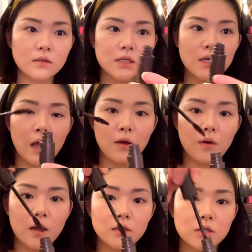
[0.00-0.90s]
See how
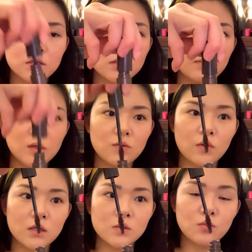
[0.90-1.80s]
I just dipped it
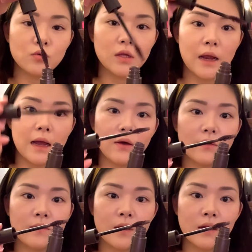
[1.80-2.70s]
once, pulled it out,
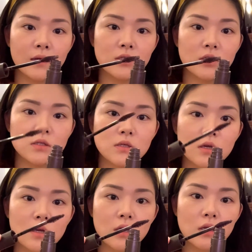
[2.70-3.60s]
and then I just
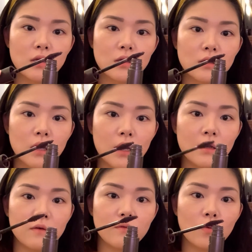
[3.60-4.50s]

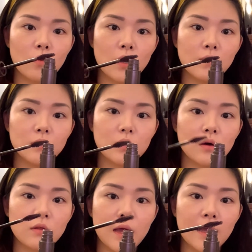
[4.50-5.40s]
kind of wiped
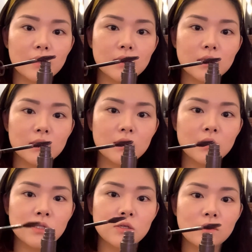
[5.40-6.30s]
all the excess
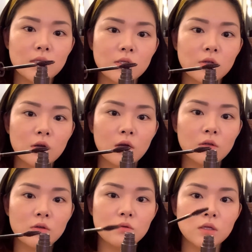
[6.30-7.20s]
into it, so you're
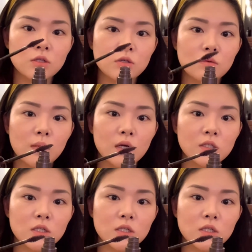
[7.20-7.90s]
not using too much.